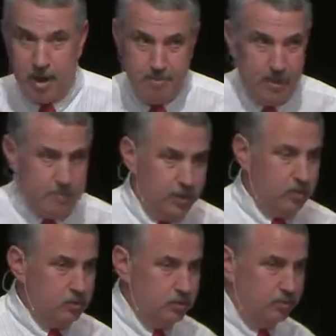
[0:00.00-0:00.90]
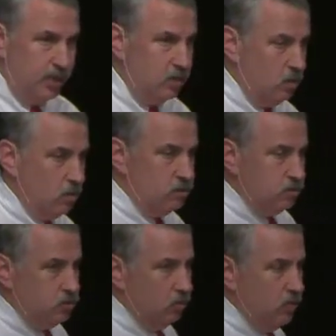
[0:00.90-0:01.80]
problem, my girls are bright girls,
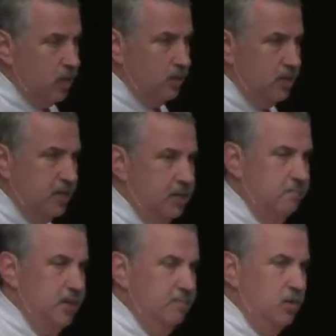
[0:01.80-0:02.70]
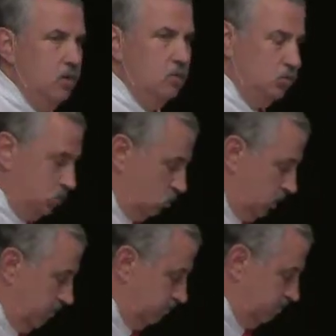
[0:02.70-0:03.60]
so they can maybe go
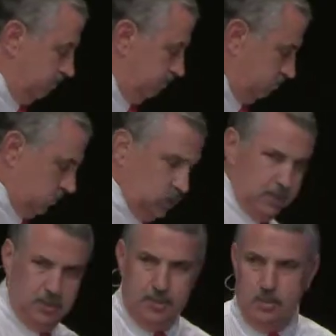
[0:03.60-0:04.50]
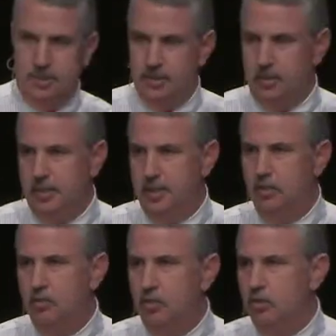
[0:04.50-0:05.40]
to, get
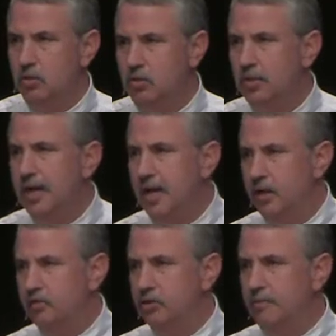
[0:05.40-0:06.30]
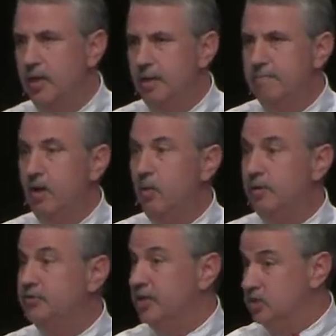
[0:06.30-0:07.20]
into a good college. My
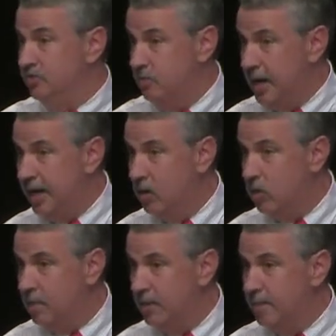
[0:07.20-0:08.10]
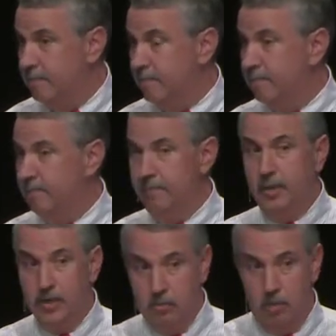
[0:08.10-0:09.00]
wife's actually from Iowa. My
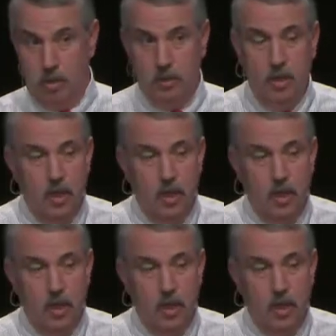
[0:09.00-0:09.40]
mother-in-law